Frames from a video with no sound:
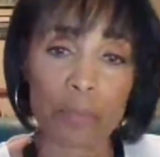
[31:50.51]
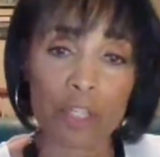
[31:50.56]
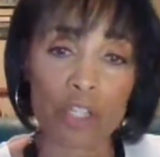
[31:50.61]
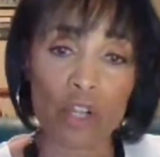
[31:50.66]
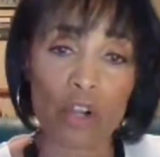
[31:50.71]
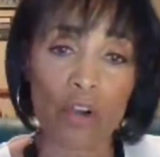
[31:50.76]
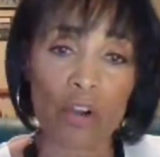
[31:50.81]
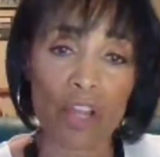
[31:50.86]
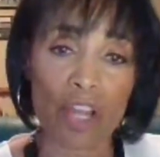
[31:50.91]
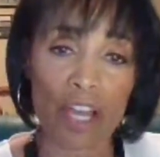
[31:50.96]
But
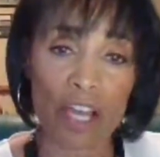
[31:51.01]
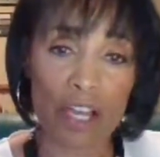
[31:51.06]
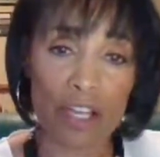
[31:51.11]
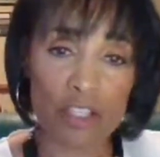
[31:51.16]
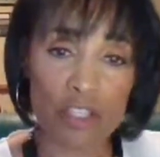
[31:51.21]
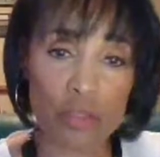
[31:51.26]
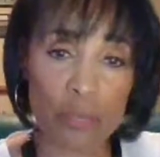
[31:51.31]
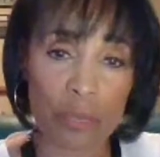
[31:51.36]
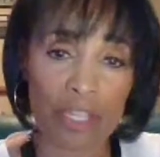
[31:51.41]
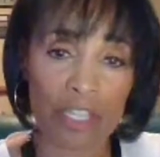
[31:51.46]
her
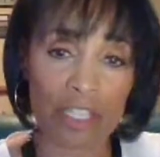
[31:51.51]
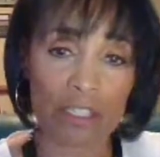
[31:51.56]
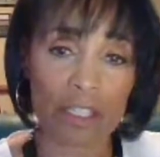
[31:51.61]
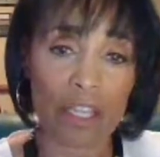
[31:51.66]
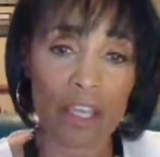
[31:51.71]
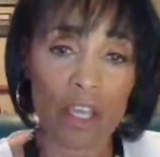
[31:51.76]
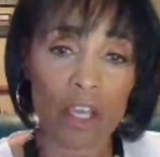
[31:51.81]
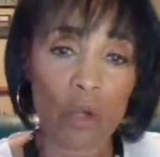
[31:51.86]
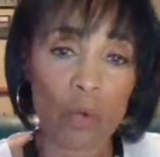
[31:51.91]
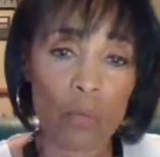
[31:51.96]

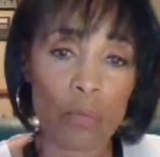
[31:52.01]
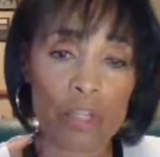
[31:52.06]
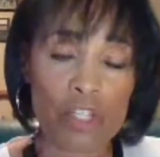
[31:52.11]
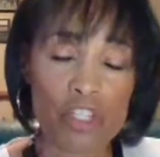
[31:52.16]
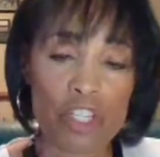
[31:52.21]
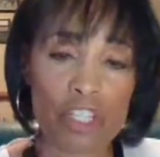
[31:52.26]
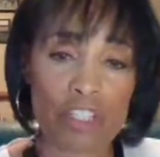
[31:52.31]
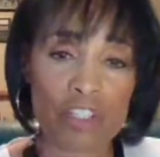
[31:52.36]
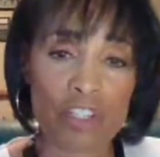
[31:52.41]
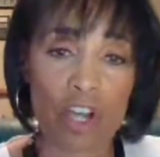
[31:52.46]
husband, when
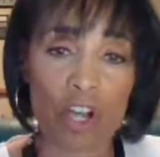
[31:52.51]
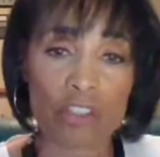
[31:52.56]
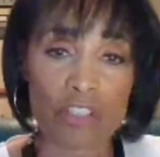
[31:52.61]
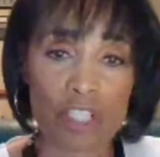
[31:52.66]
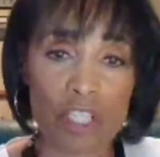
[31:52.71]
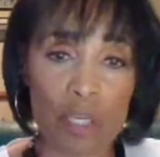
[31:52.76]
she talked